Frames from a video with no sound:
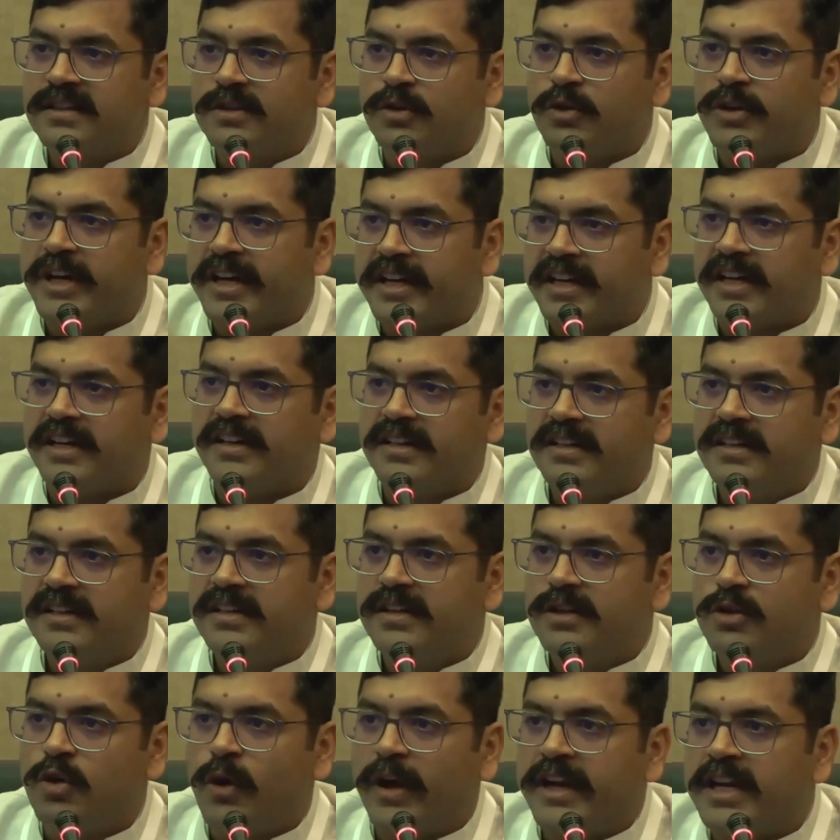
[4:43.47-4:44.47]
to data
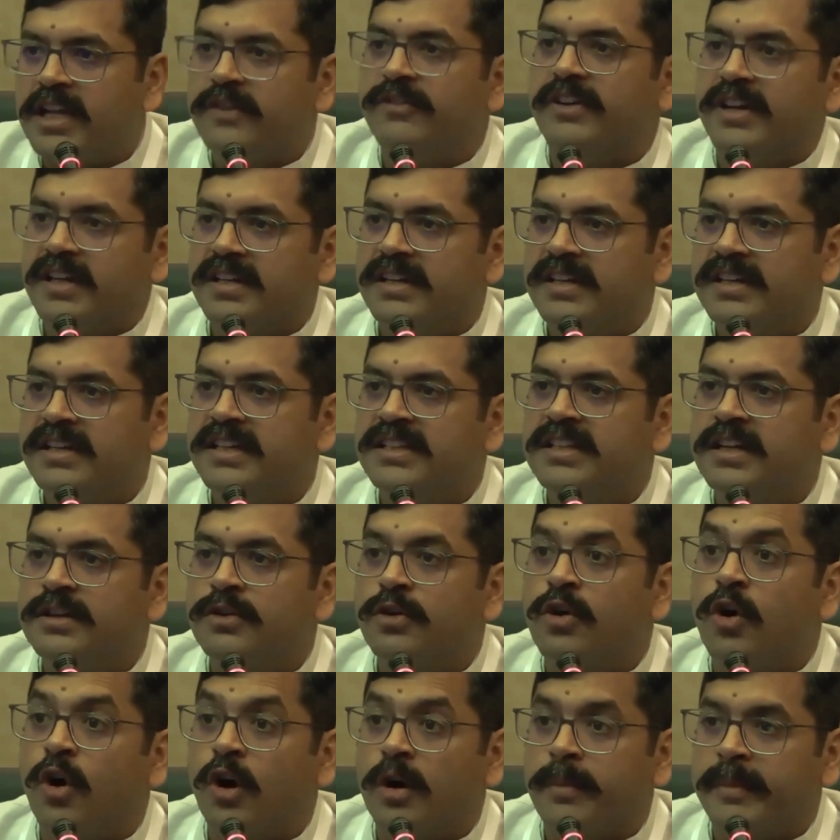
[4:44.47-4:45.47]
to anyone, neither
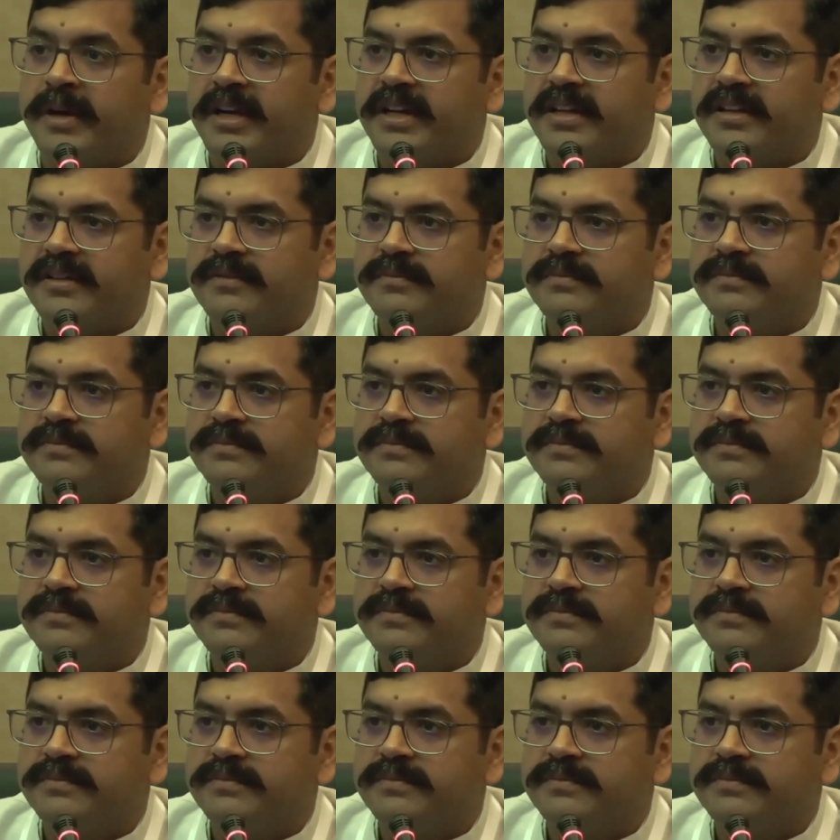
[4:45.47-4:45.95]
to government,